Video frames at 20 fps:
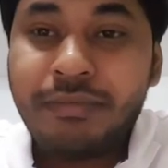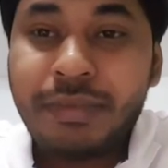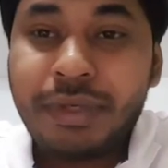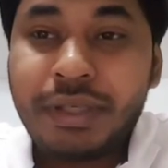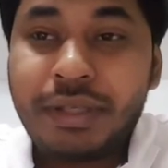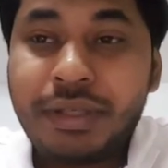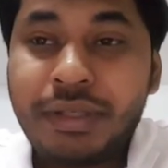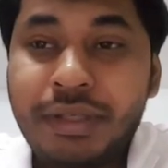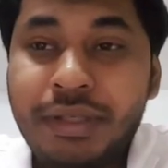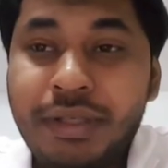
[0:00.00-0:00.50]

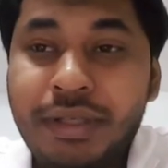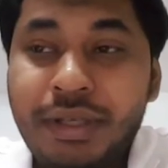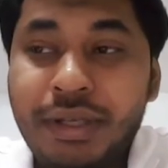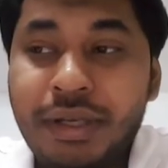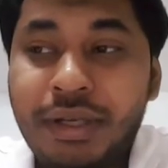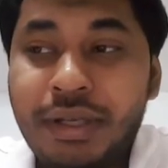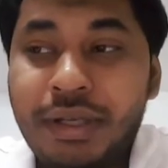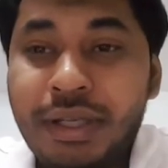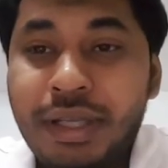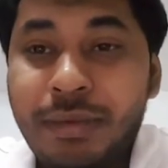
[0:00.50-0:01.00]
but
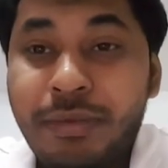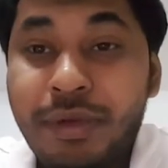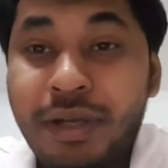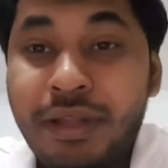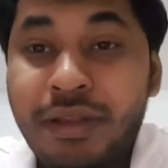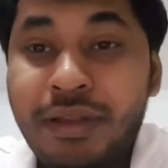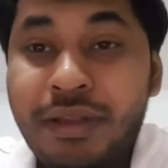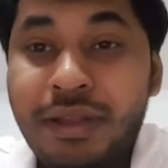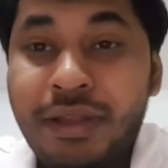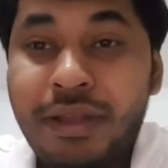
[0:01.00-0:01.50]
lemon
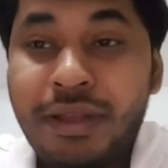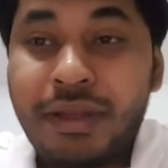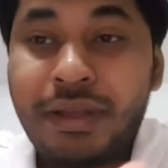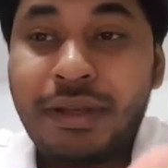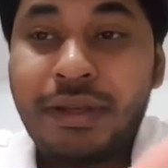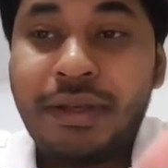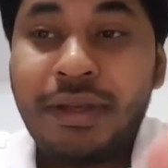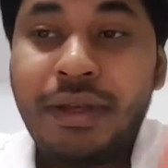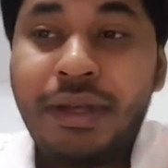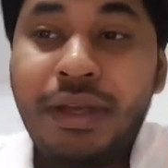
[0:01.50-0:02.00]
as
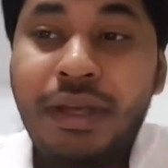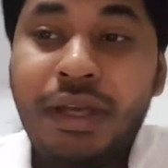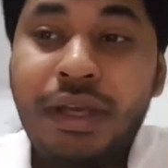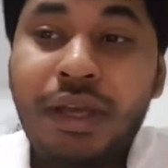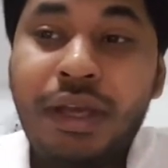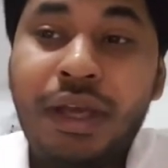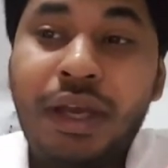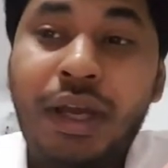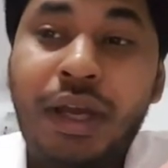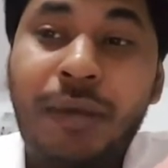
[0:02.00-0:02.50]
in
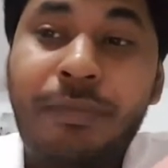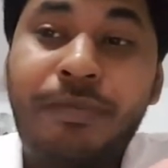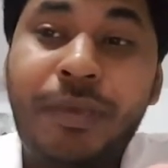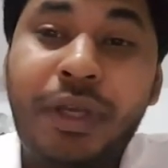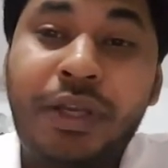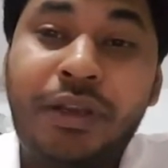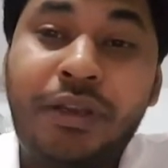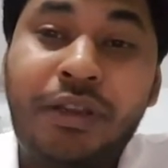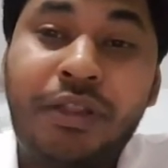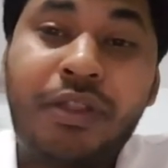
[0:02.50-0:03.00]
a bit
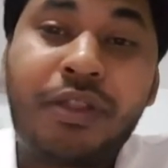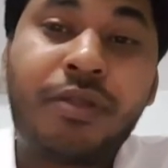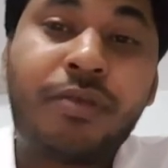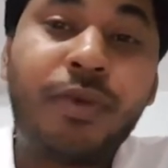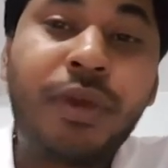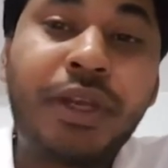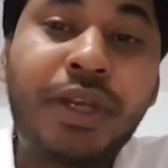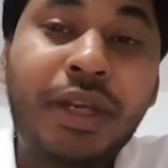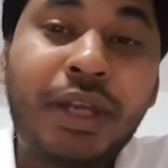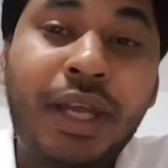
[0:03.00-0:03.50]

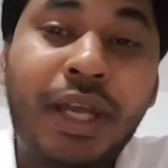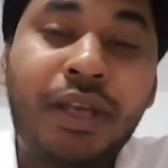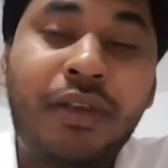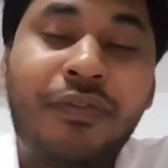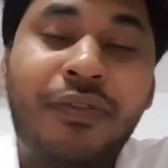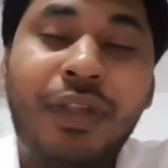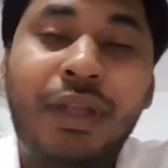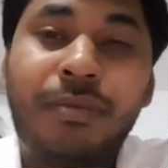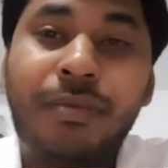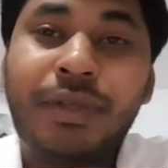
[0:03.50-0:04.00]
sweeter kind
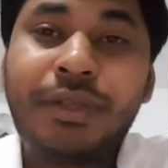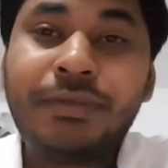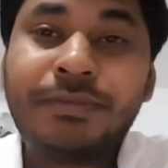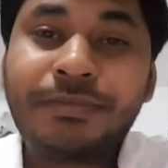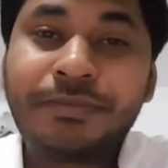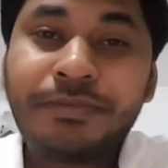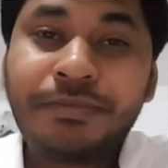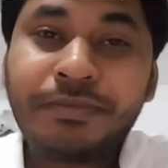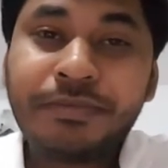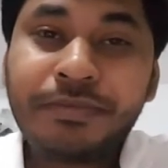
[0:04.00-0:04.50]
of lemon,
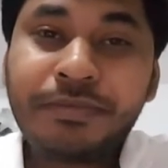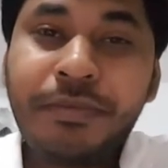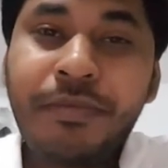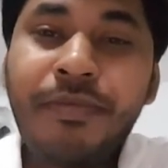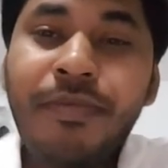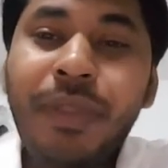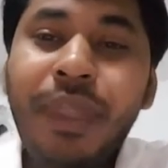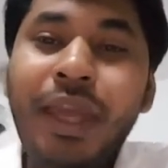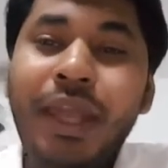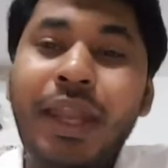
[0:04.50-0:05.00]

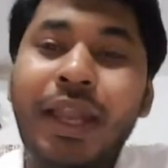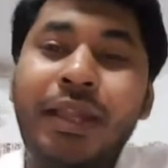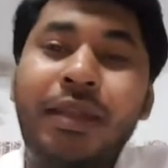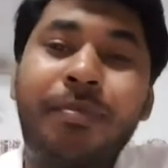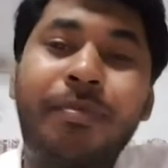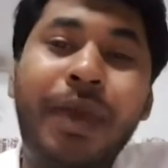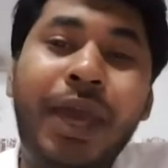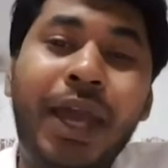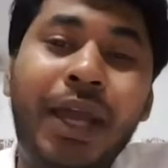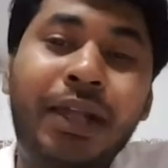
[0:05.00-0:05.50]
and at the
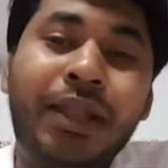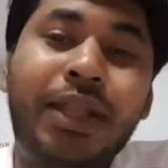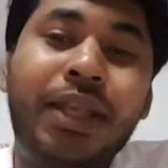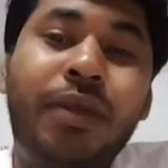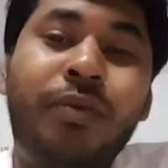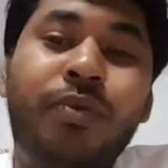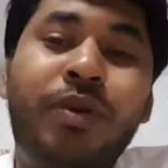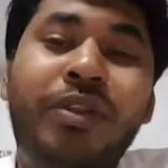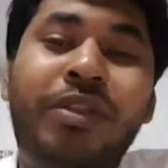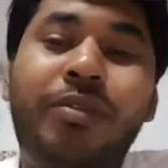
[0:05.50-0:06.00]
back there
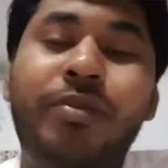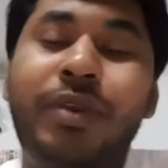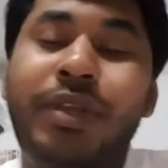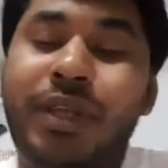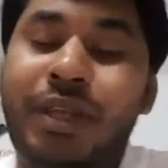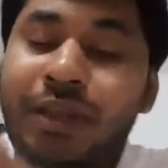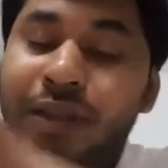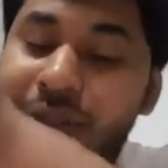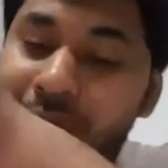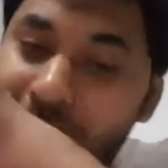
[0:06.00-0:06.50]
was
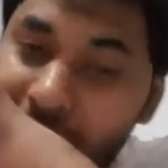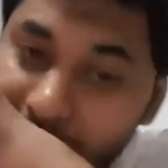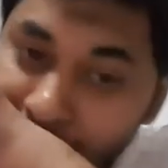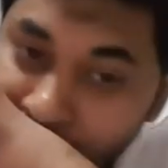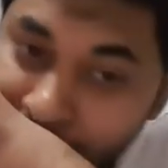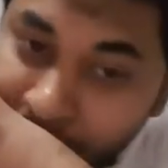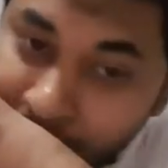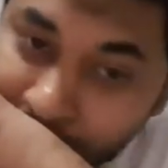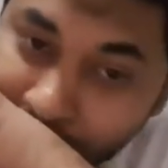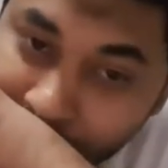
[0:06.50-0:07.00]
sweetness.
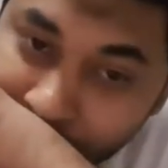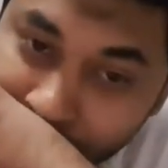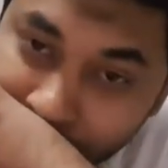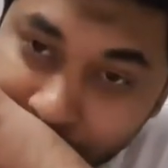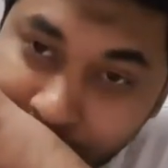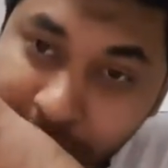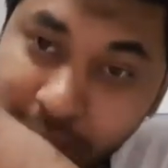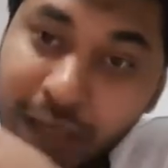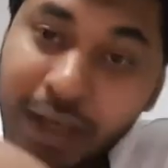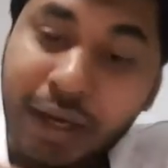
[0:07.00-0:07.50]

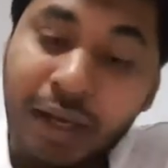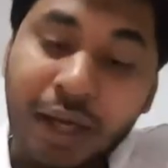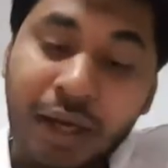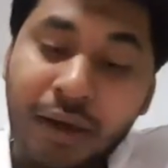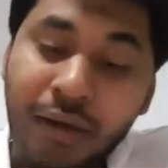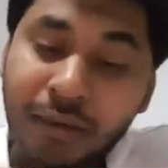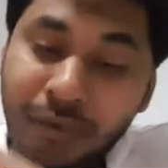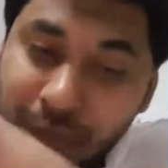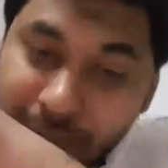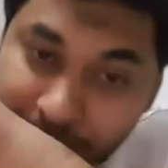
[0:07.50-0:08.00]
And
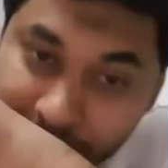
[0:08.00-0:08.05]
now